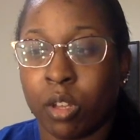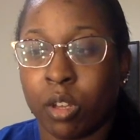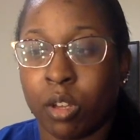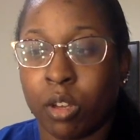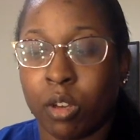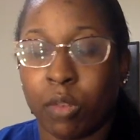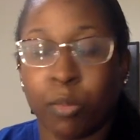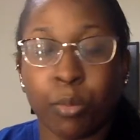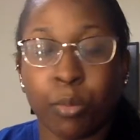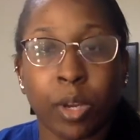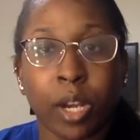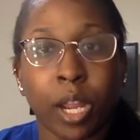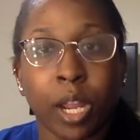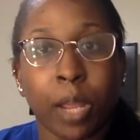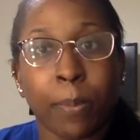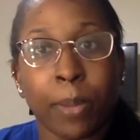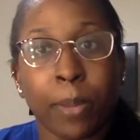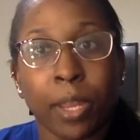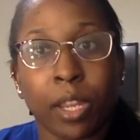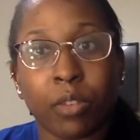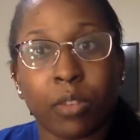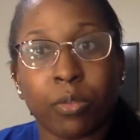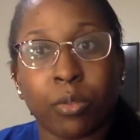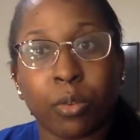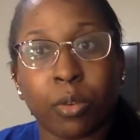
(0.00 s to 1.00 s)
of what I
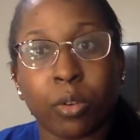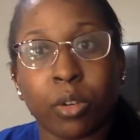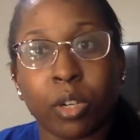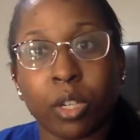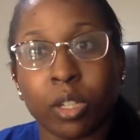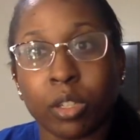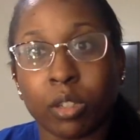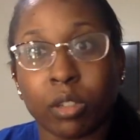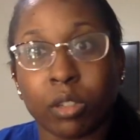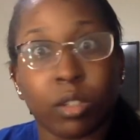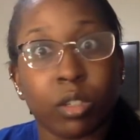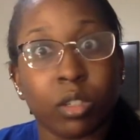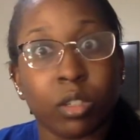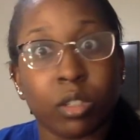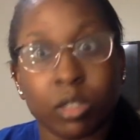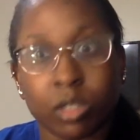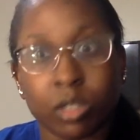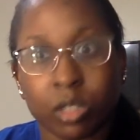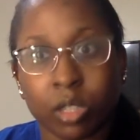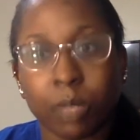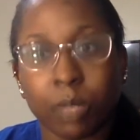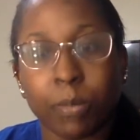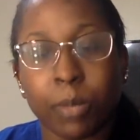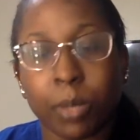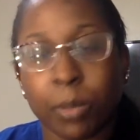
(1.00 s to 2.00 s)
paid for, and they're going to
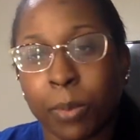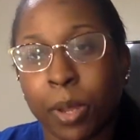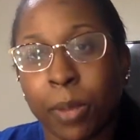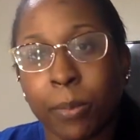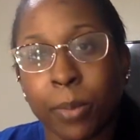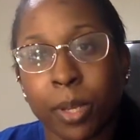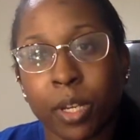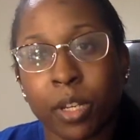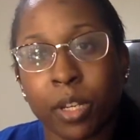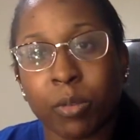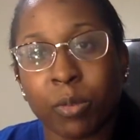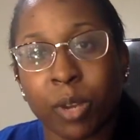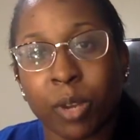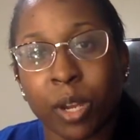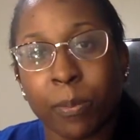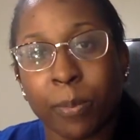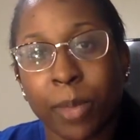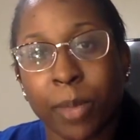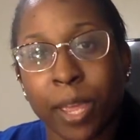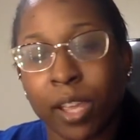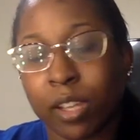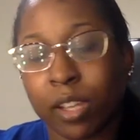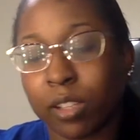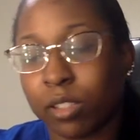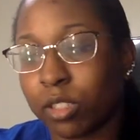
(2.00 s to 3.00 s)
send me my money right
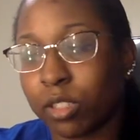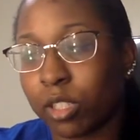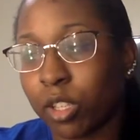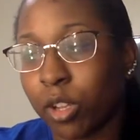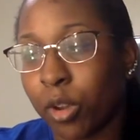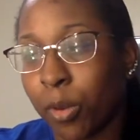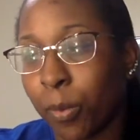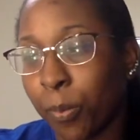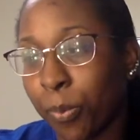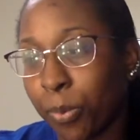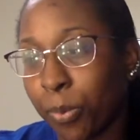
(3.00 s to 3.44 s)
back. So